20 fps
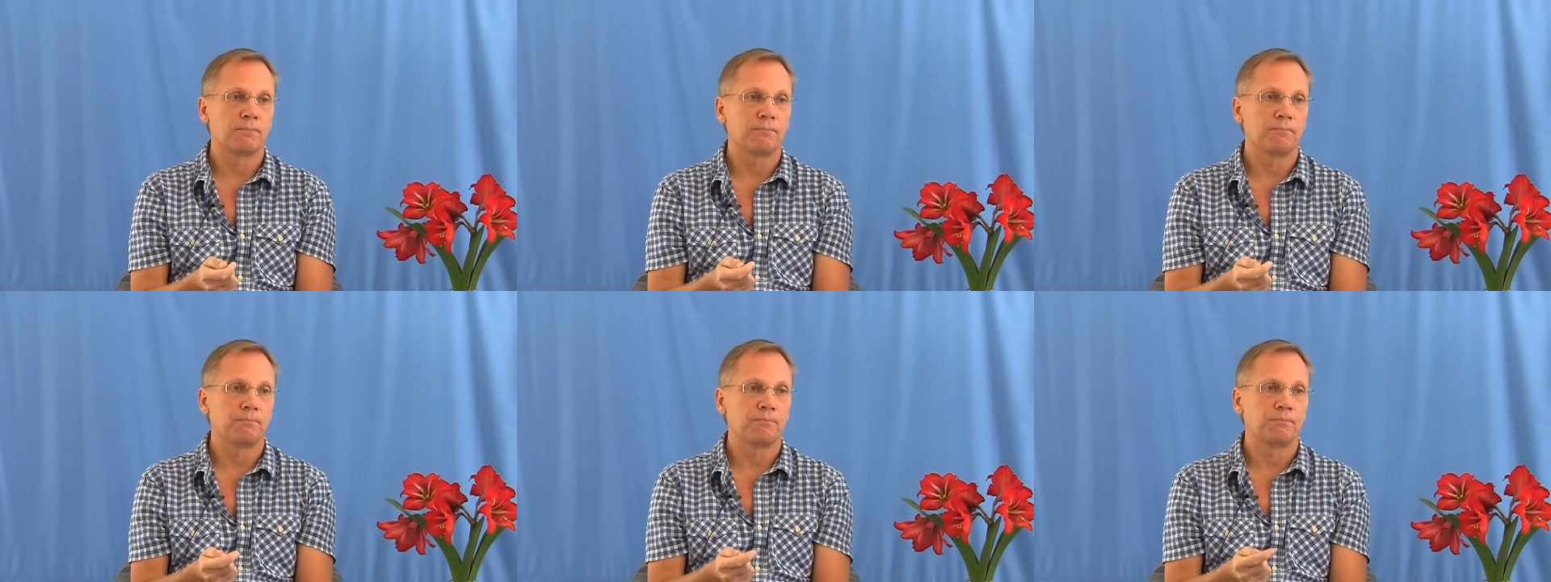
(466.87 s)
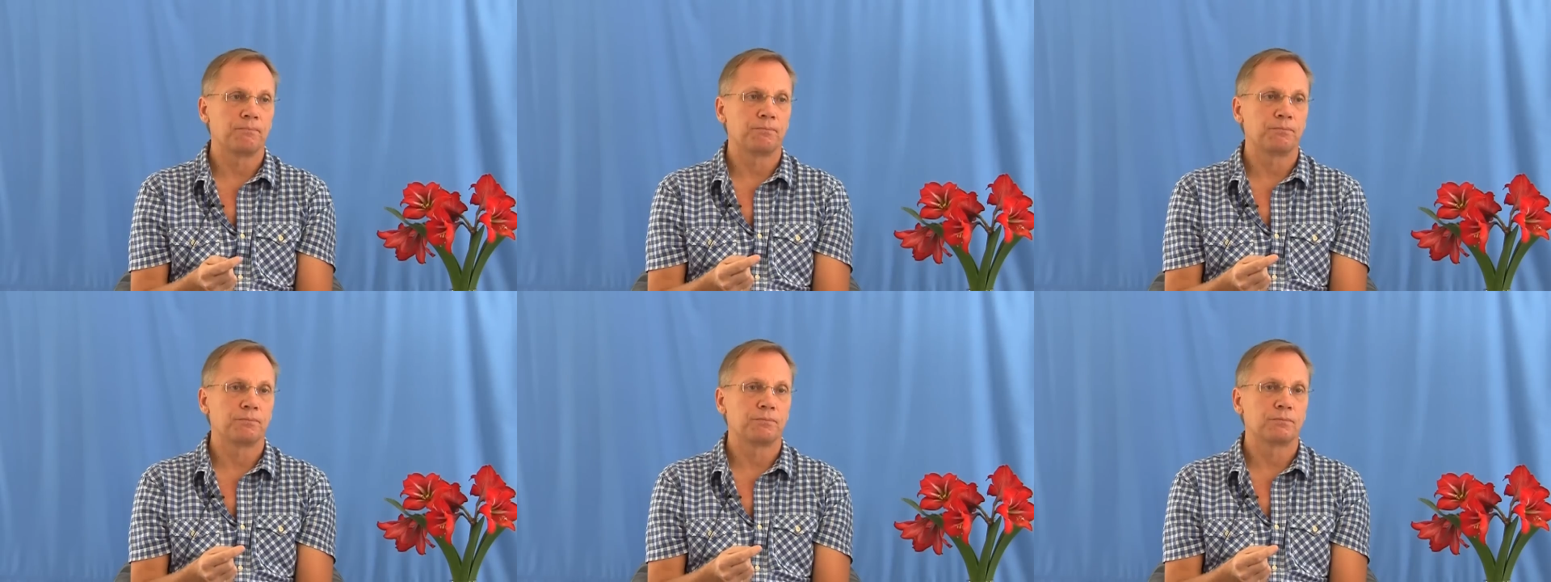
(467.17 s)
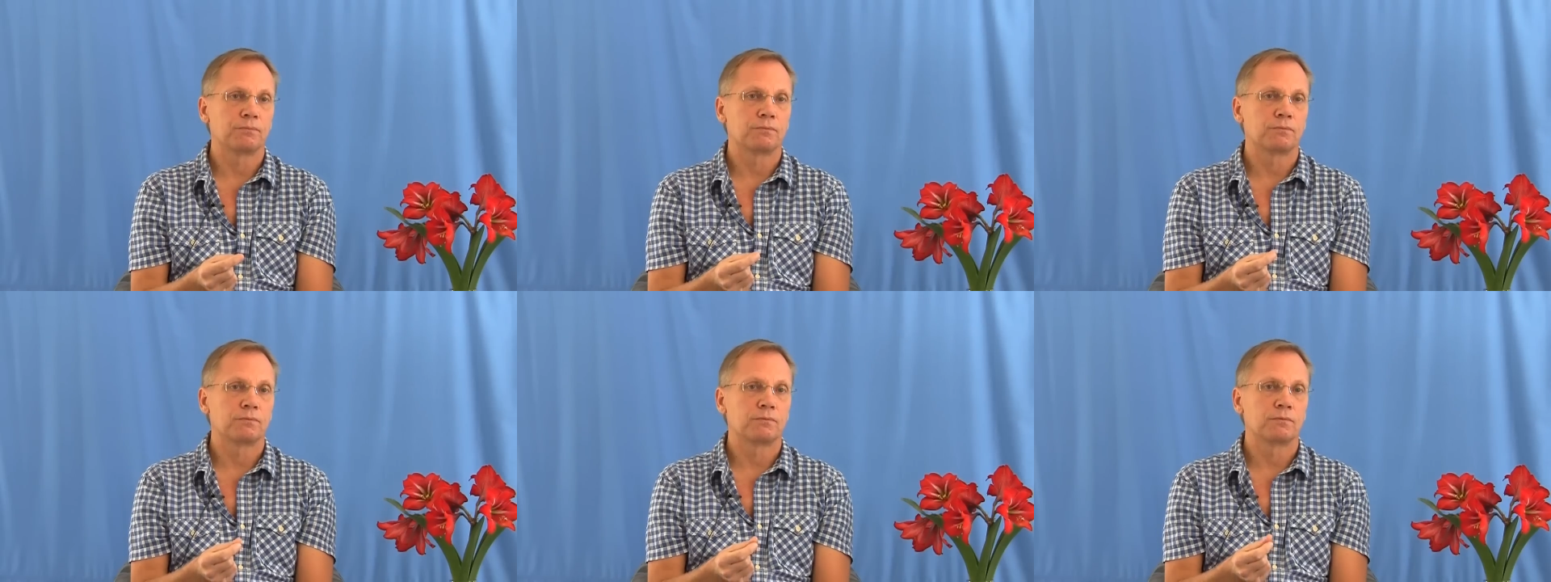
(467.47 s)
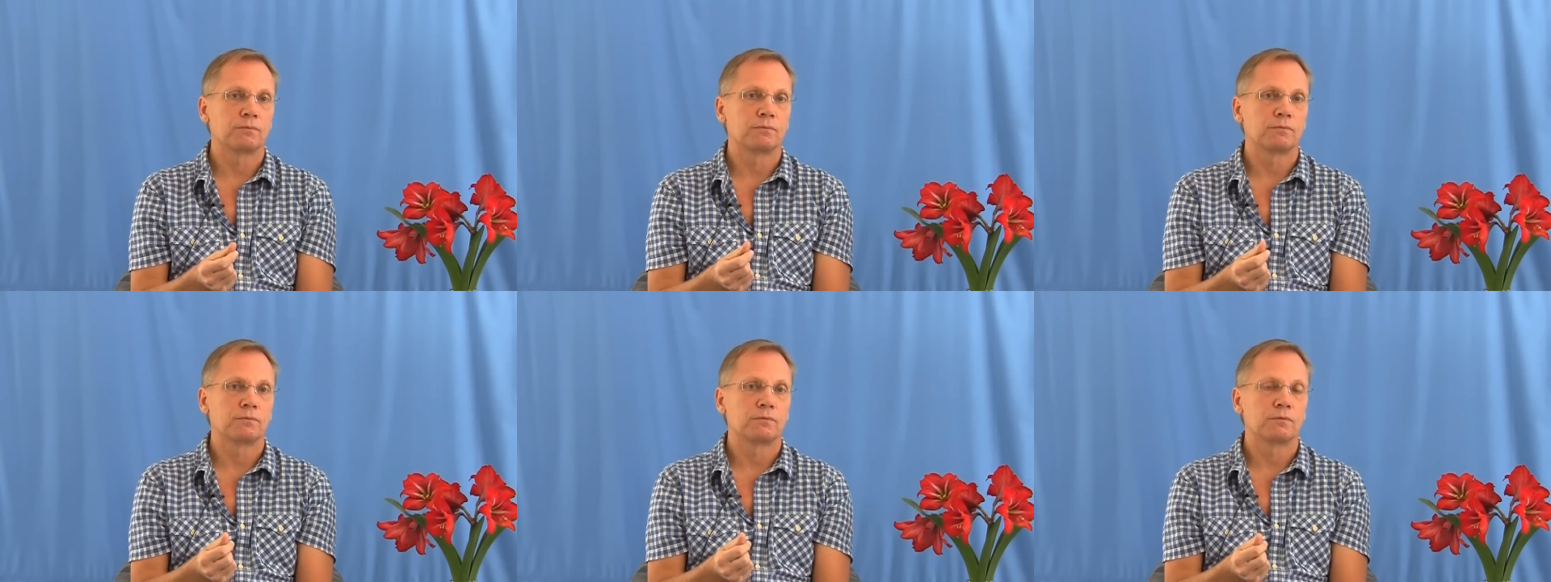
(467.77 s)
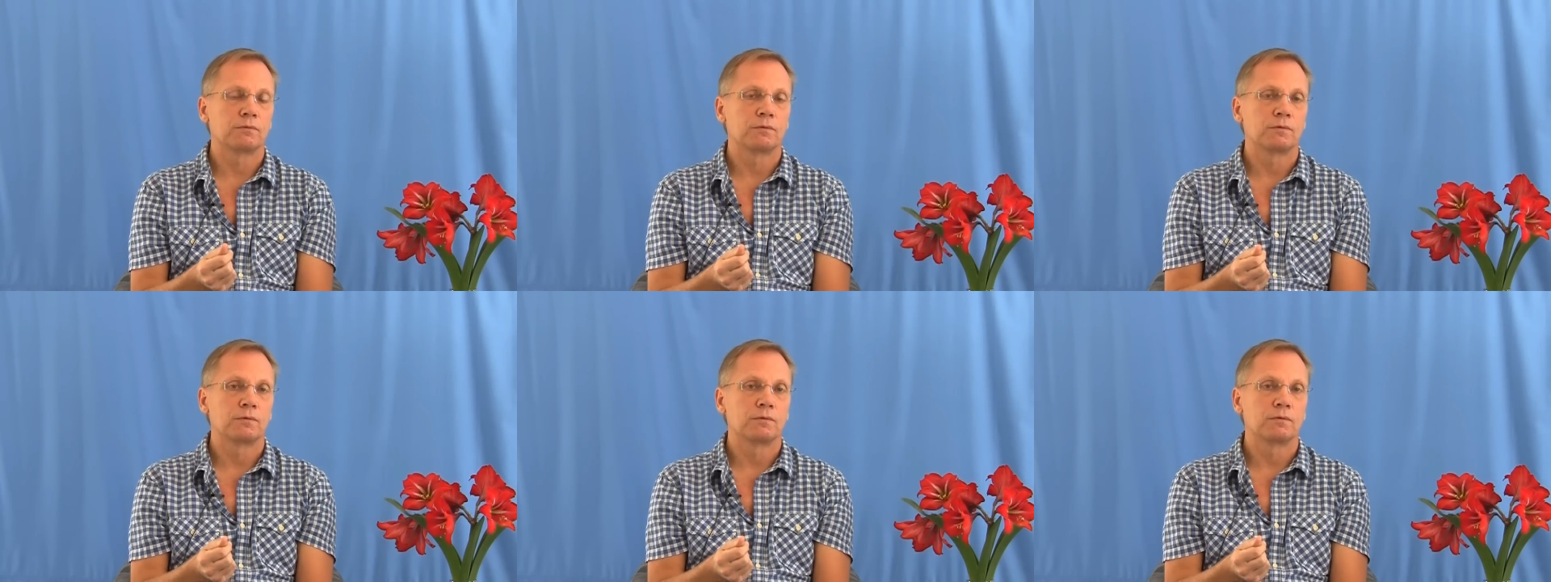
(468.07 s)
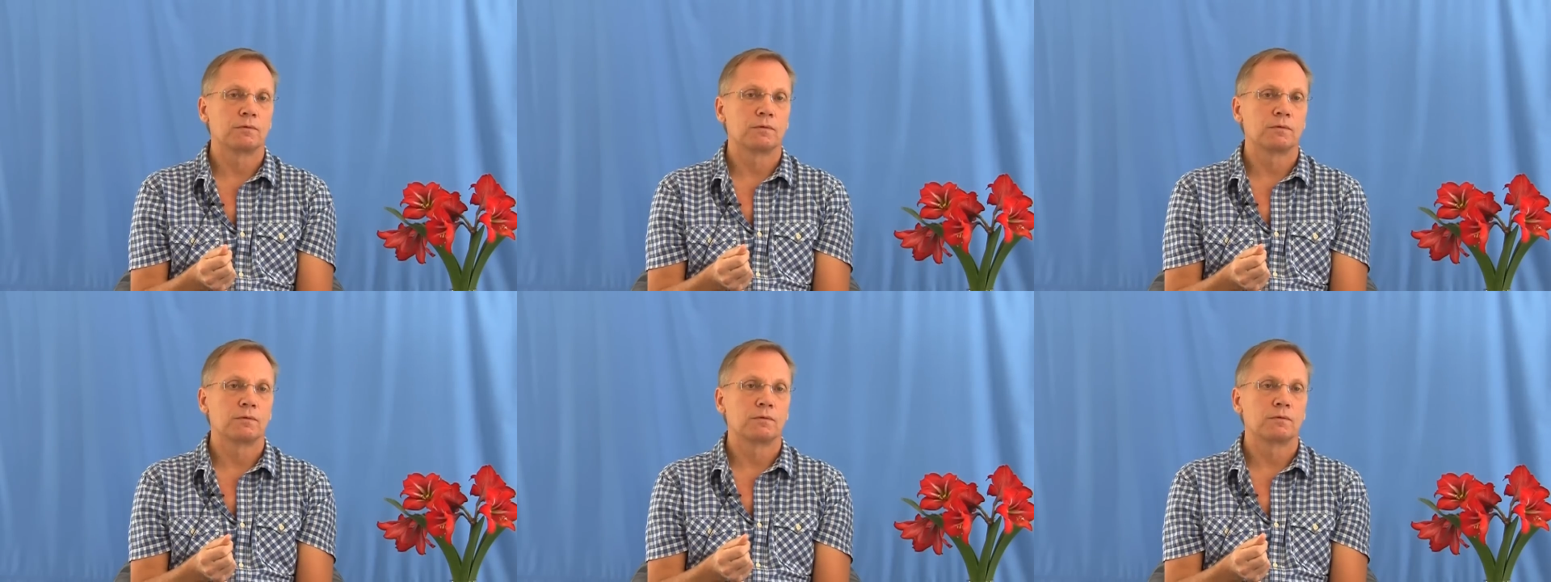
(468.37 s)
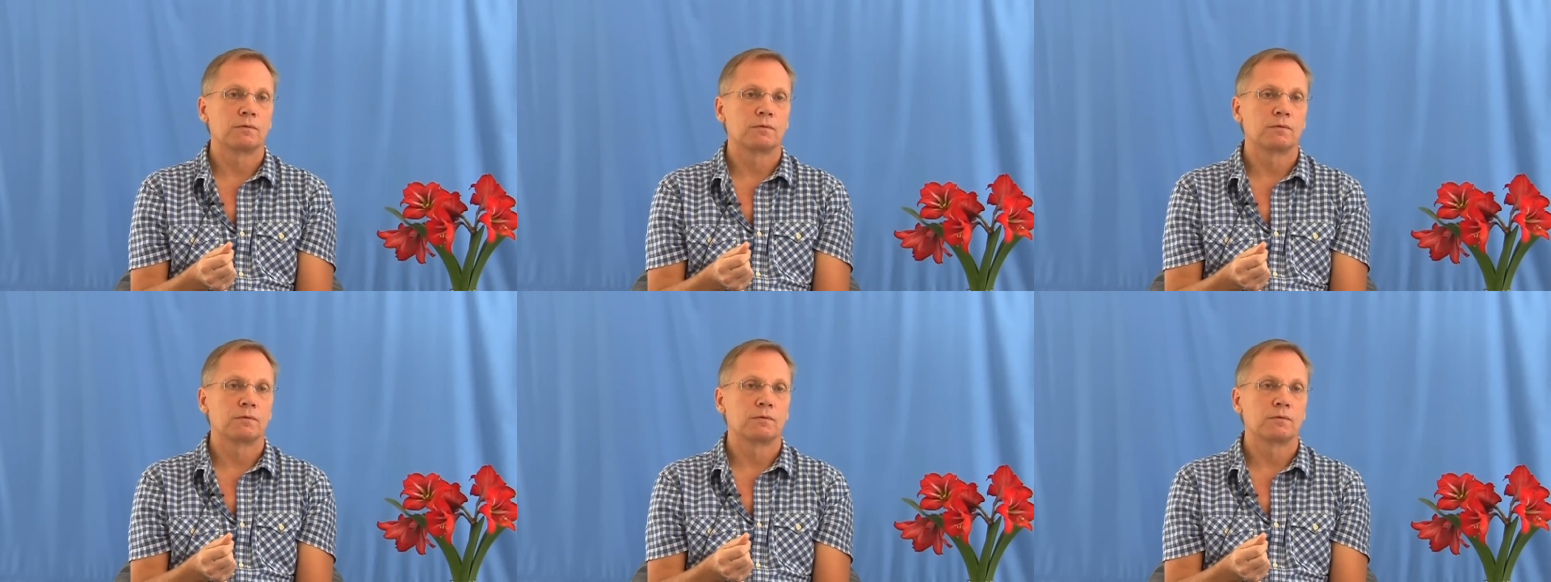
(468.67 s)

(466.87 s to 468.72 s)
(silence)